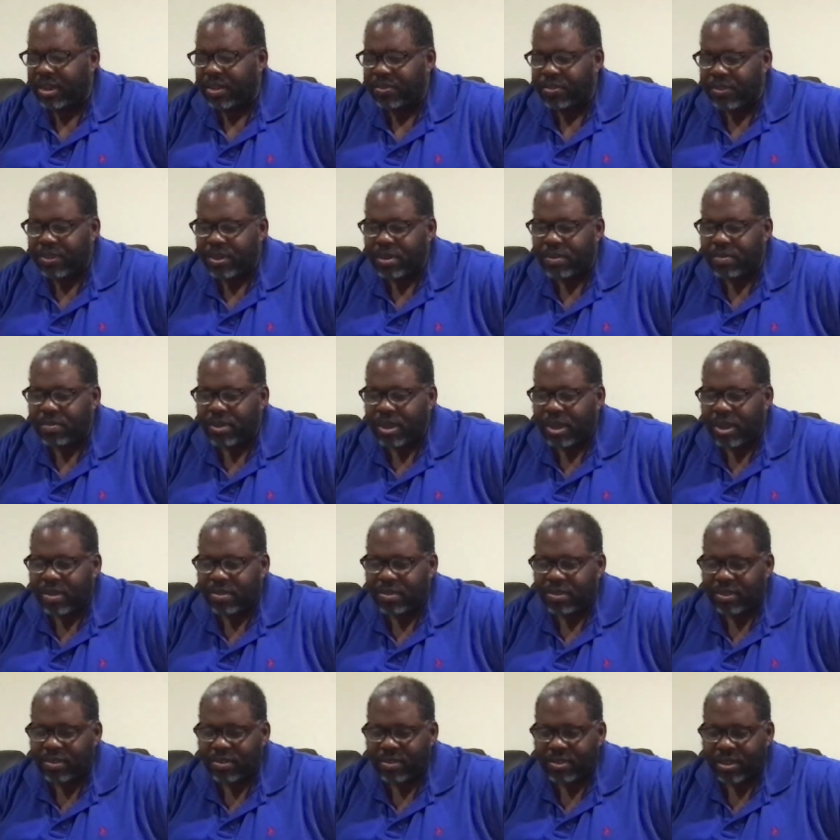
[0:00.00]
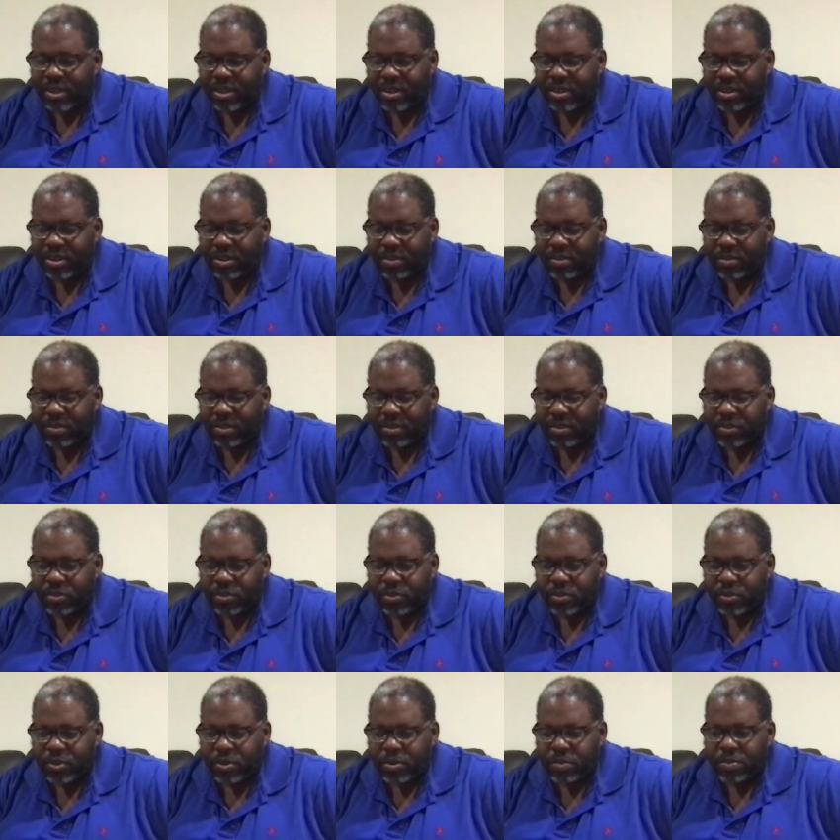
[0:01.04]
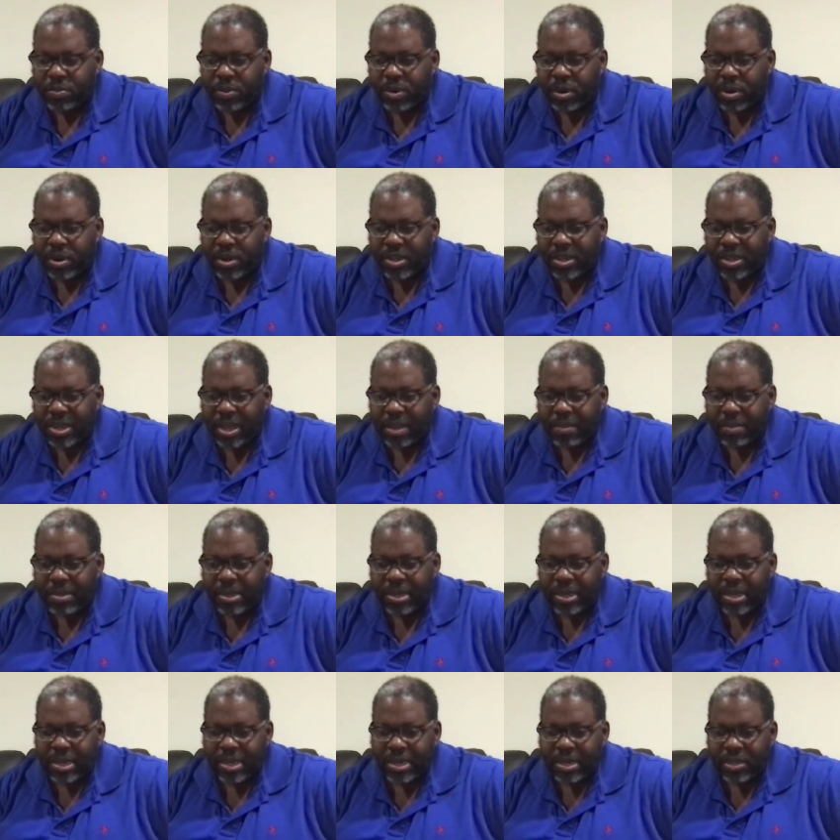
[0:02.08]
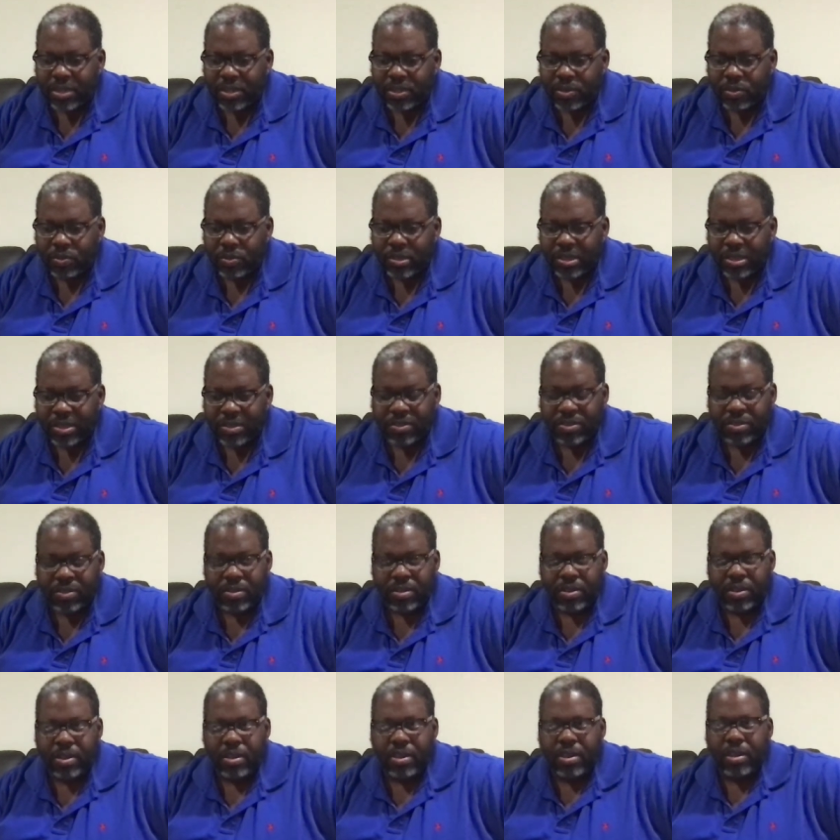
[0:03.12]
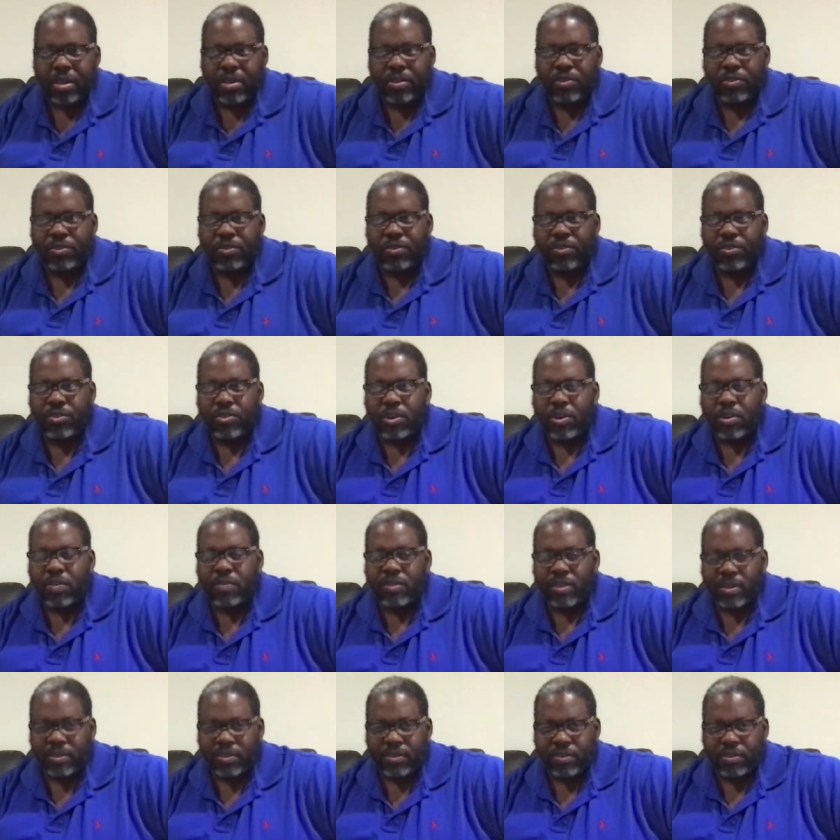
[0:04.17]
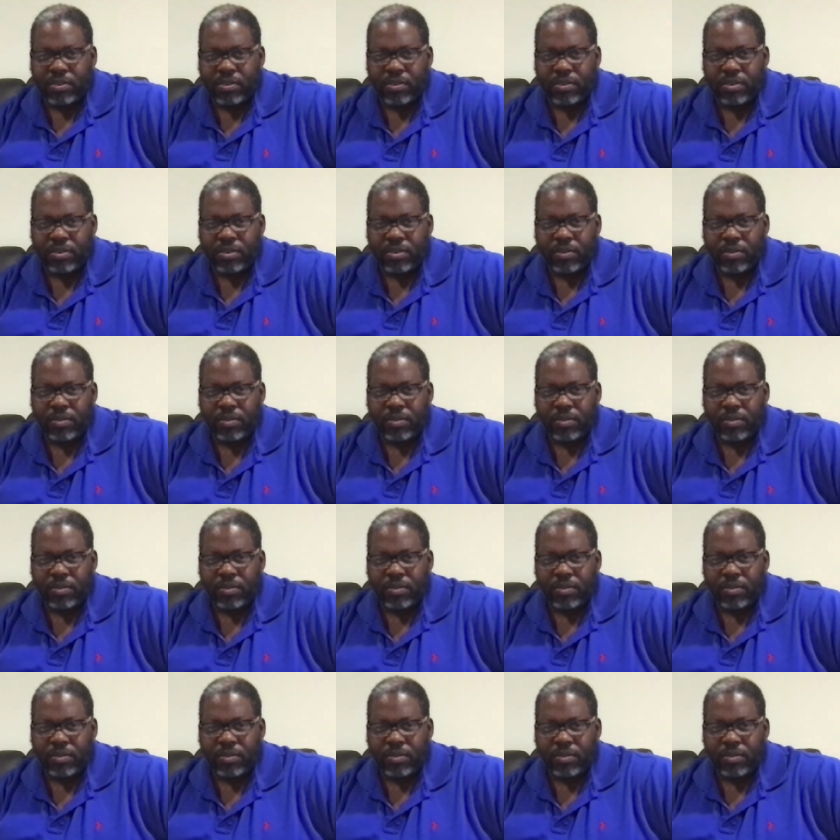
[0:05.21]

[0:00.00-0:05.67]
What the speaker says: theorized. I said, this third party coming in and doing this service,